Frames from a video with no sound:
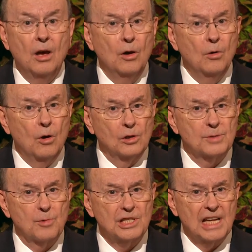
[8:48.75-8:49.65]
who holds
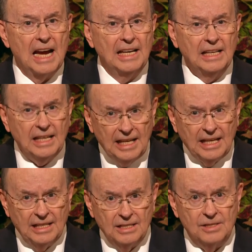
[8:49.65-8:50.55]
presiding
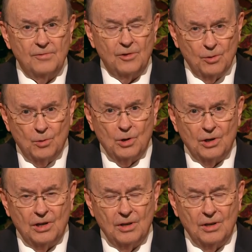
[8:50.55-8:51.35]
keys for the ward.